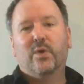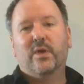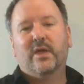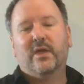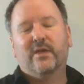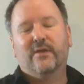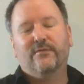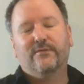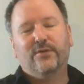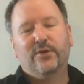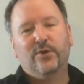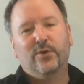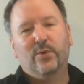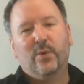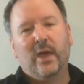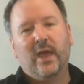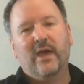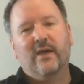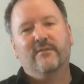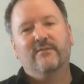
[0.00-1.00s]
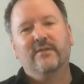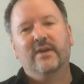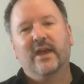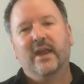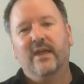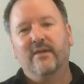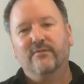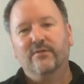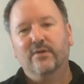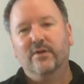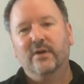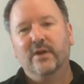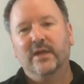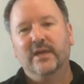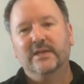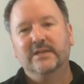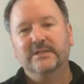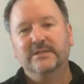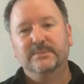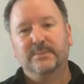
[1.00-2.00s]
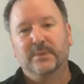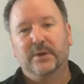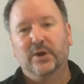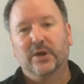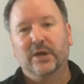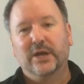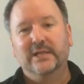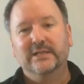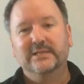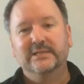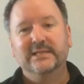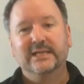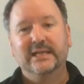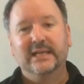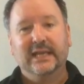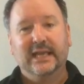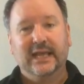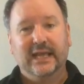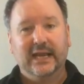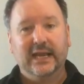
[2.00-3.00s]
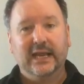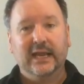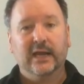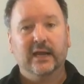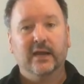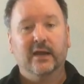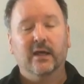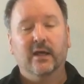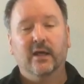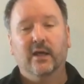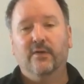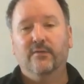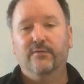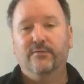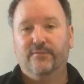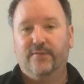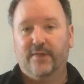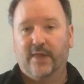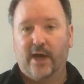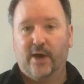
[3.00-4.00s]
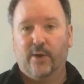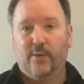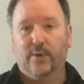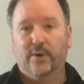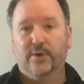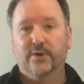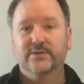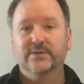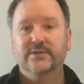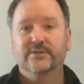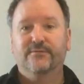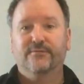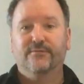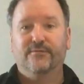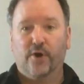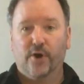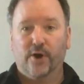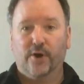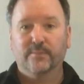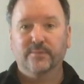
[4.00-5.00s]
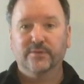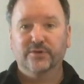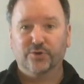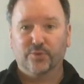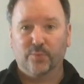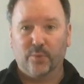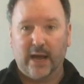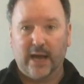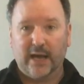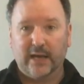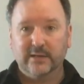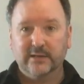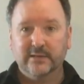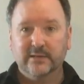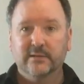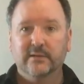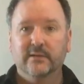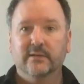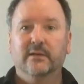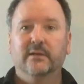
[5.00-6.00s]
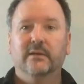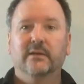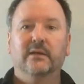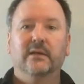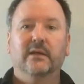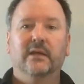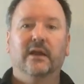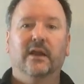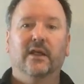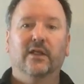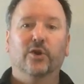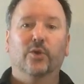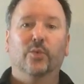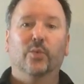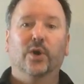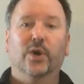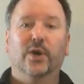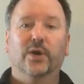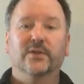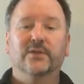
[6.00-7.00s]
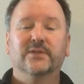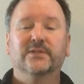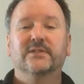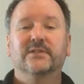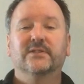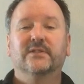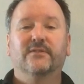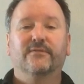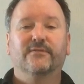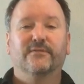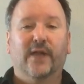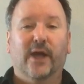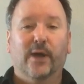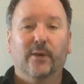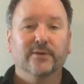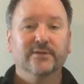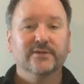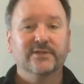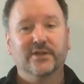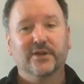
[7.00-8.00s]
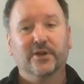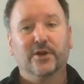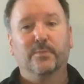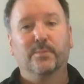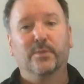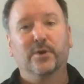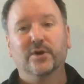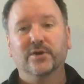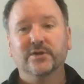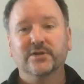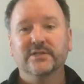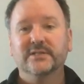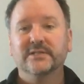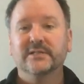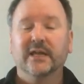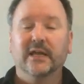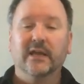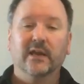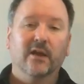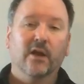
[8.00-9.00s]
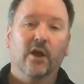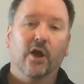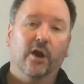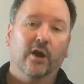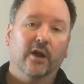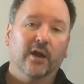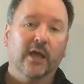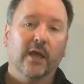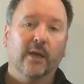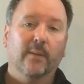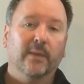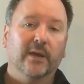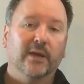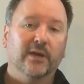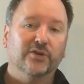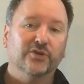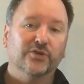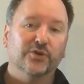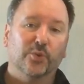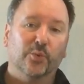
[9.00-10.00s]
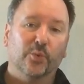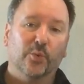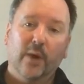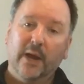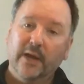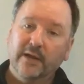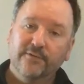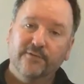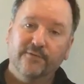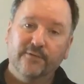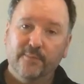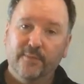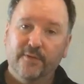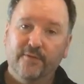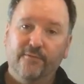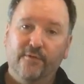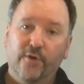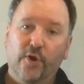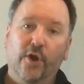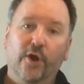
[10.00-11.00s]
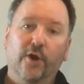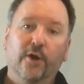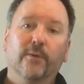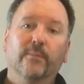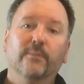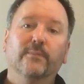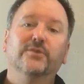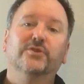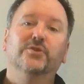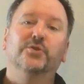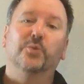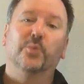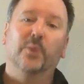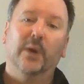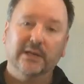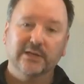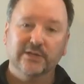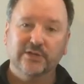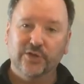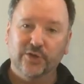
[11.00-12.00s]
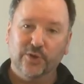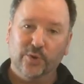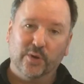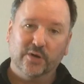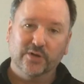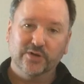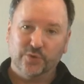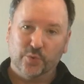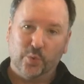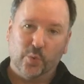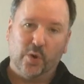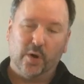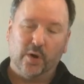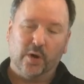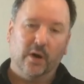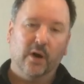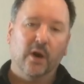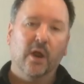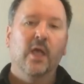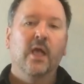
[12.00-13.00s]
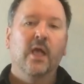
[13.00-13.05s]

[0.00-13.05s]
if you have never experienced getting flowers farm direct, in other words, the flowers that you're purchasing are coming direct from the farm, direct to your door,